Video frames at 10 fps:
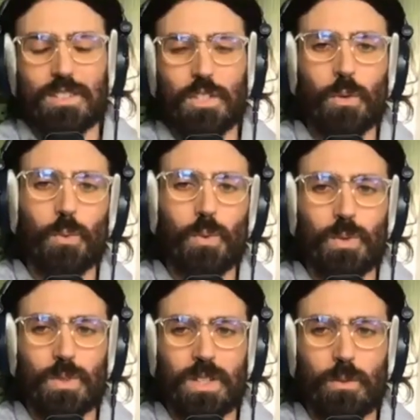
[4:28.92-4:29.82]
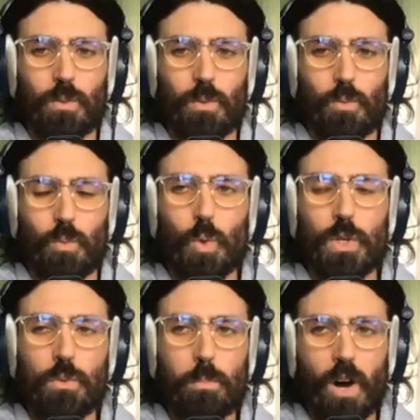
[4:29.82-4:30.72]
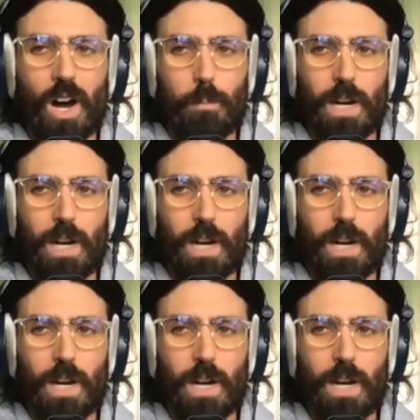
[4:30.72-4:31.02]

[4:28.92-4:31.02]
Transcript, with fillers: So were you bought